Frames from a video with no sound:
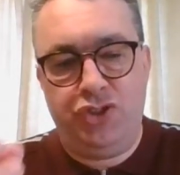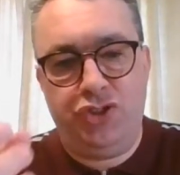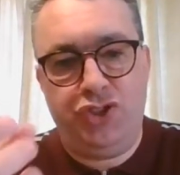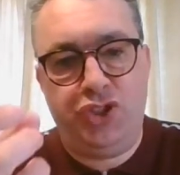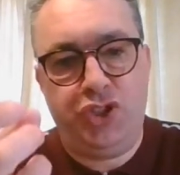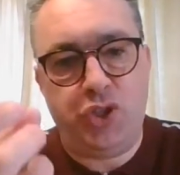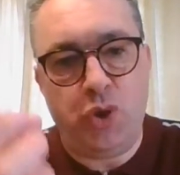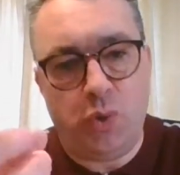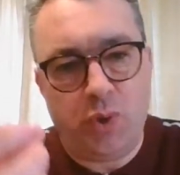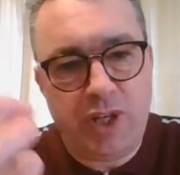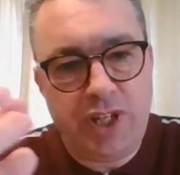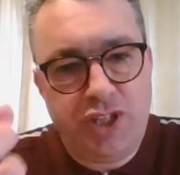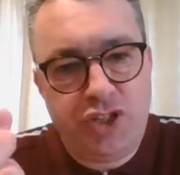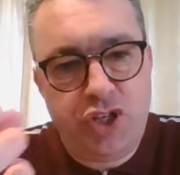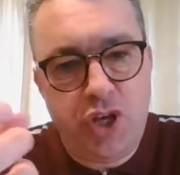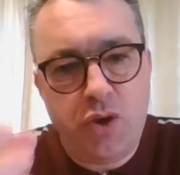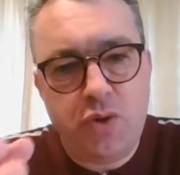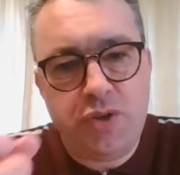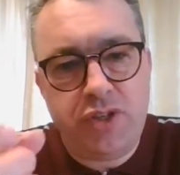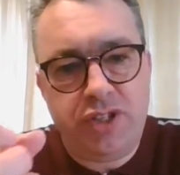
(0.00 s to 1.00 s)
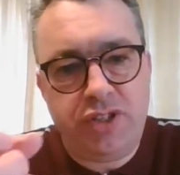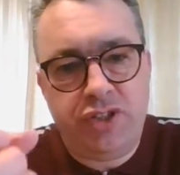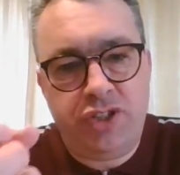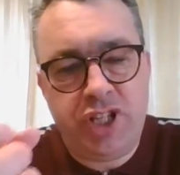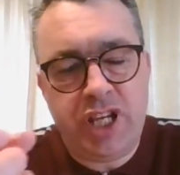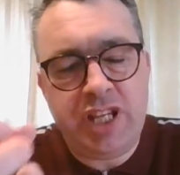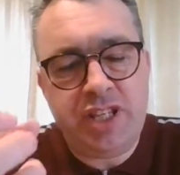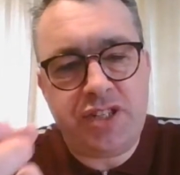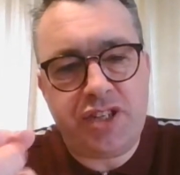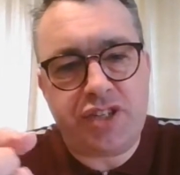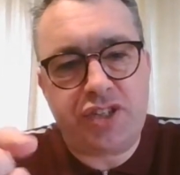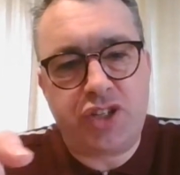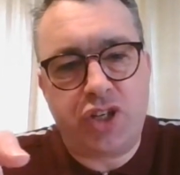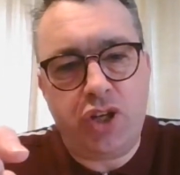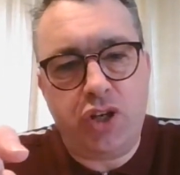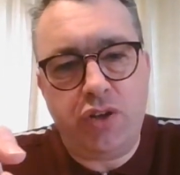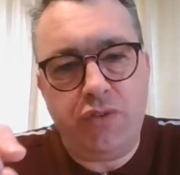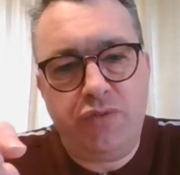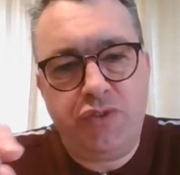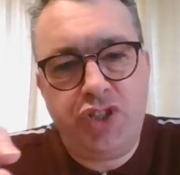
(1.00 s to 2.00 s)
Surely Jesus
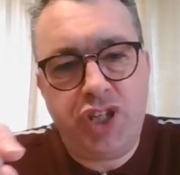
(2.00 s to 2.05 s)
could have